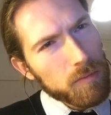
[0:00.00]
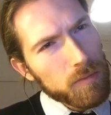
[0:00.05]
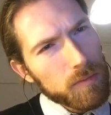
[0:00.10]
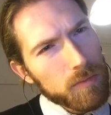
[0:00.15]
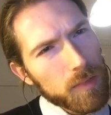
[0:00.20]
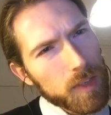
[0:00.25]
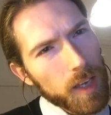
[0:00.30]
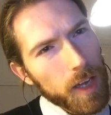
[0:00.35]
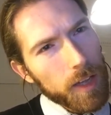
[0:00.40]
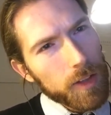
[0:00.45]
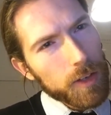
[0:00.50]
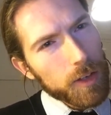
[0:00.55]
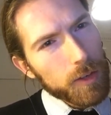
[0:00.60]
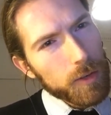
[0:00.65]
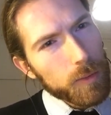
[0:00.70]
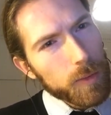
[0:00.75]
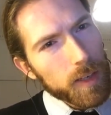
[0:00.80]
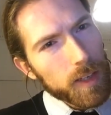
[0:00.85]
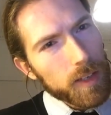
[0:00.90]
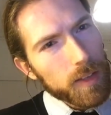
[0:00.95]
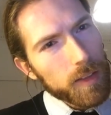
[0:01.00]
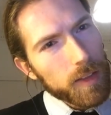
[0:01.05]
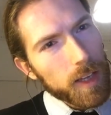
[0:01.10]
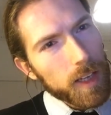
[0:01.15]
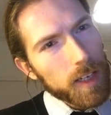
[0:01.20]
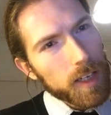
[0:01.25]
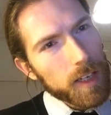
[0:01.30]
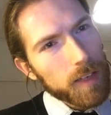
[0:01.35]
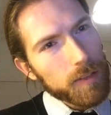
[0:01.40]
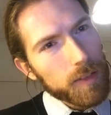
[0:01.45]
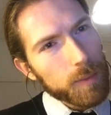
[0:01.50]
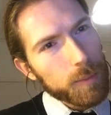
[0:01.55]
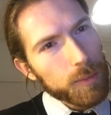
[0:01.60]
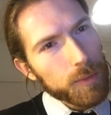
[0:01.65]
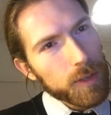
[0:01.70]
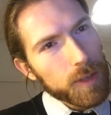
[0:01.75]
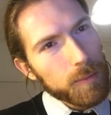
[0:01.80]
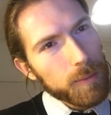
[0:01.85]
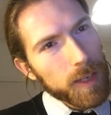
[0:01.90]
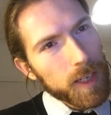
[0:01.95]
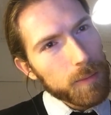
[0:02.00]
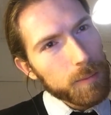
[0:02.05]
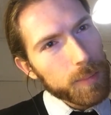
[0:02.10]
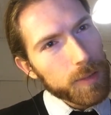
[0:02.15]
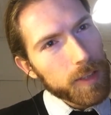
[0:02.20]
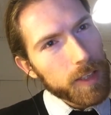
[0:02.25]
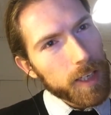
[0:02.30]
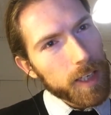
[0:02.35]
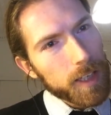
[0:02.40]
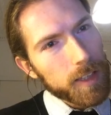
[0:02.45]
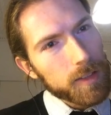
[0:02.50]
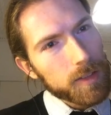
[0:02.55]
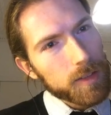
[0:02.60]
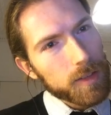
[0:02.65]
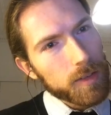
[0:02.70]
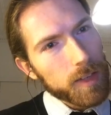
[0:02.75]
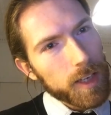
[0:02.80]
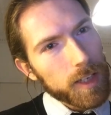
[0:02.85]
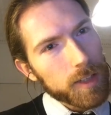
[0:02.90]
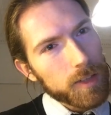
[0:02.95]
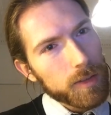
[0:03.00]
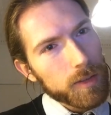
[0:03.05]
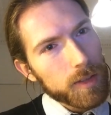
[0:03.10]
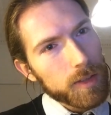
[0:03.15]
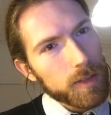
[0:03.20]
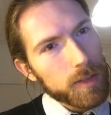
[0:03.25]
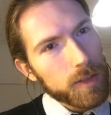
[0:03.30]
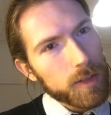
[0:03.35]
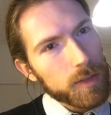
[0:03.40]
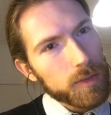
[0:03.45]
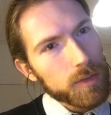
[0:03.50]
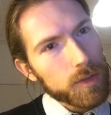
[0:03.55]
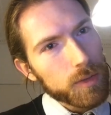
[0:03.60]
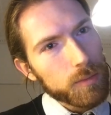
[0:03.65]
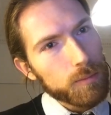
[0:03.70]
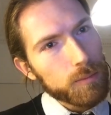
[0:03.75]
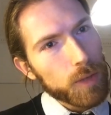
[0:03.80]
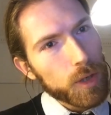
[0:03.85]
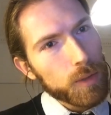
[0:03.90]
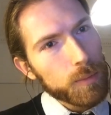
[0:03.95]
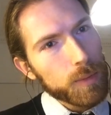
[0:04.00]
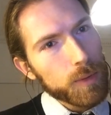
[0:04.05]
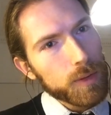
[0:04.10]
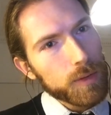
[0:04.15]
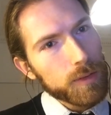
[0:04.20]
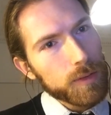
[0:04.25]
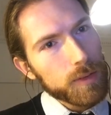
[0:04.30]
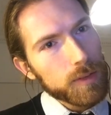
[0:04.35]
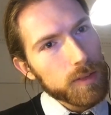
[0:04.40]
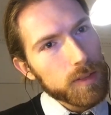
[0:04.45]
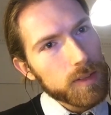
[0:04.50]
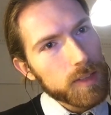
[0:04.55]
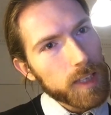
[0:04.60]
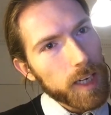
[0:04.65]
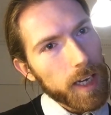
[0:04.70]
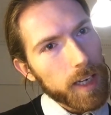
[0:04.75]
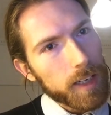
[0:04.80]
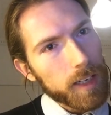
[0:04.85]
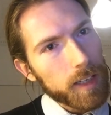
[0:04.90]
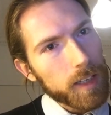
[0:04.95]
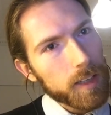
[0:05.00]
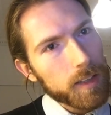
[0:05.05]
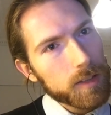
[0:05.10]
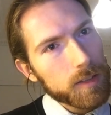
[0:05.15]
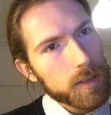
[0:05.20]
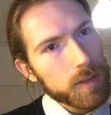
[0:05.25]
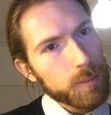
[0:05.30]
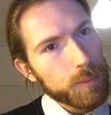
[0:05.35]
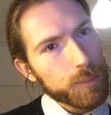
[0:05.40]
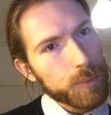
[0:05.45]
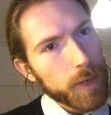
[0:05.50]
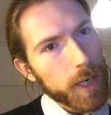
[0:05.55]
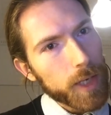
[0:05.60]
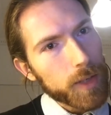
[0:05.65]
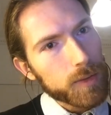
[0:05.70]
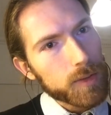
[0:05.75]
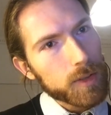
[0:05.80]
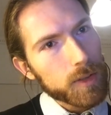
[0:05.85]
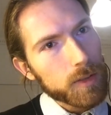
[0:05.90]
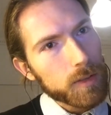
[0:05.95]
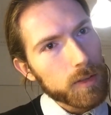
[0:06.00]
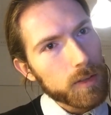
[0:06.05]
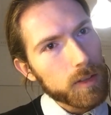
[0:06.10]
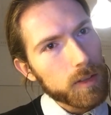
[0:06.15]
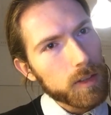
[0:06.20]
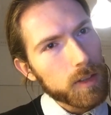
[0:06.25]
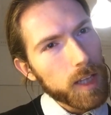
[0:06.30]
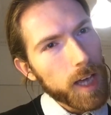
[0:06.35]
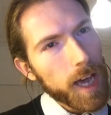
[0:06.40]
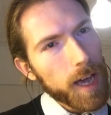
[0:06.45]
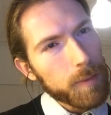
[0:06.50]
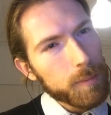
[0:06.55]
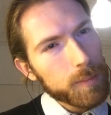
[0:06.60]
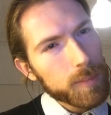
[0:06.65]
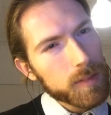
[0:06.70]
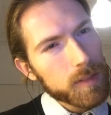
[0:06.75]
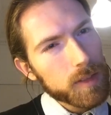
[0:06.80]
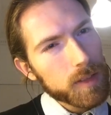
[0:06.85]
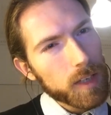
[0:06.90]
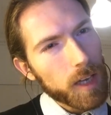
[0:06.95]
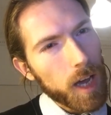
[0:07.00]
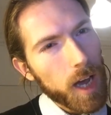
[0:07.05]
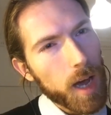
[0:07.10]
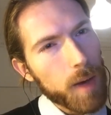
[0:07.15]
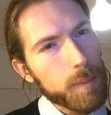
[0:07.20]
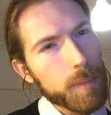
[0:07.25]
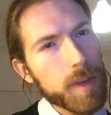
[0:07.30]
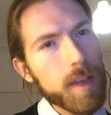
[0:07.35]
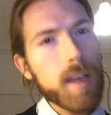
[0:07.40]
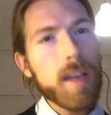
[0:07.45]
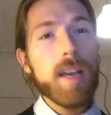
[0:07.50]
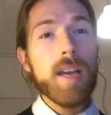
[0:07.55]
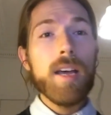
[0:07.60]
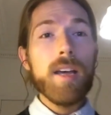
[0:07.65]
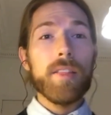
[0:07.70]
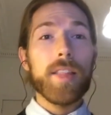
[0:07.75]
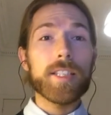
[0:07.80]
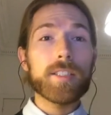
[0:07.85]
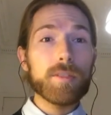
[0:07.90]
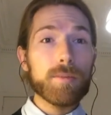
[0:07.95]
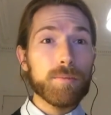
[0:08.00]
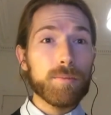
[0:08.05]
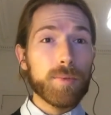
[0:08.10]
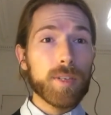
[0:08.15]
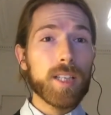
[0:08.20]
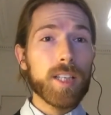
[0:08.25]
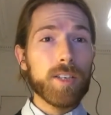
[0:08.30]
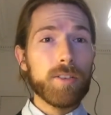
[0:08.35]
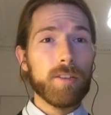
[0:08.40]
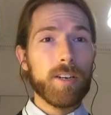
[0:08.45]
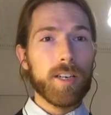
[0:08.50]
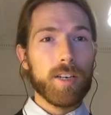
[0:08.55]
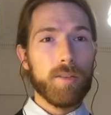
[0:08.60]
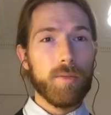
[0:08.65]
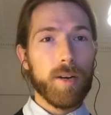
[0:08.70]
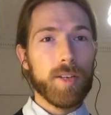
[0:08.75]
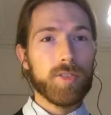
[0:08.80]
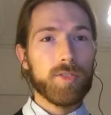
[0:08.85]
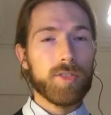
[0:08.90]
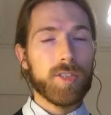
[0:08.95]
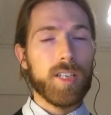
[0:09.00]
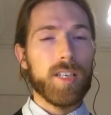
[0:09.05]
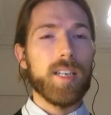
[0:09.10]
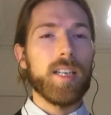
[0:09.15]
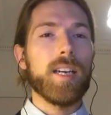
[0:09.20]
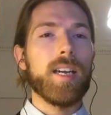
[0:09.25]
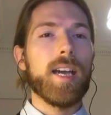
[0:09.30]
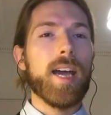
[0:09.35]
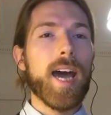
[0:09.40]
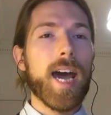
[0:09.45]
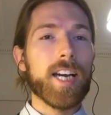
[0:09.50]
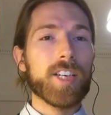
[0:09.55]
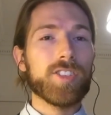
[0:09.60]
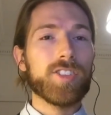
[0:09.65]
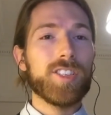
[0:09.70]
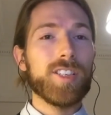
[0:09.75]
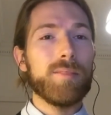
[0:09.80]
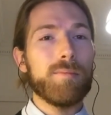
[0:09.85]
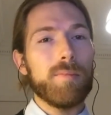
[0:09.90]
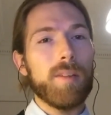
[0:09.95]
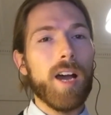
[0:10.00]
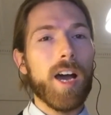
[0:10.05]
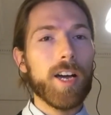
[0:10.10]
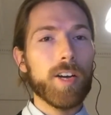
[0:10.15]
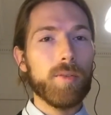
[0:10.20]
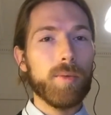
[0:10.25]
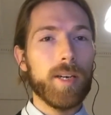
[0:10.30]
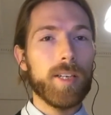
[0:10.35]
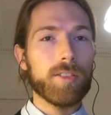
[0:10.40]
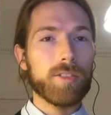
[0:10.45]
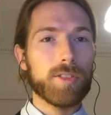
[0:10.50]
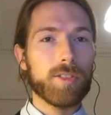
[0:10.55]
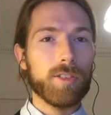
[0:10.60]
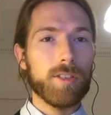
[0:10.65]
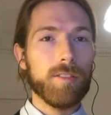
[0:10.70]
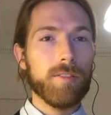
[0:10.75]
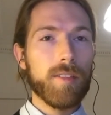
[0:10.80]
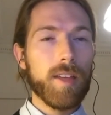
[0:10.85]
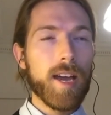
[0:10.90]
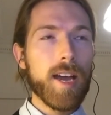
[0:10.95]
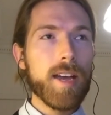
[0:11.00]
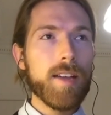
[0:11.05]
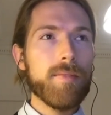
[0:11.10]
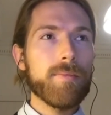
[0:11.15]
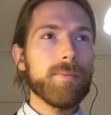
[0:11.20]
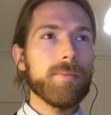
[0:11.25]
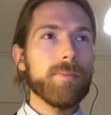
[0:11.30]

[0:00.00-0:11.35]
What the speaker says: tether with any of the prepaid plans so that you can use your mobile data to browse your laptop? That's a really great question, and I actually am not quite sure of that.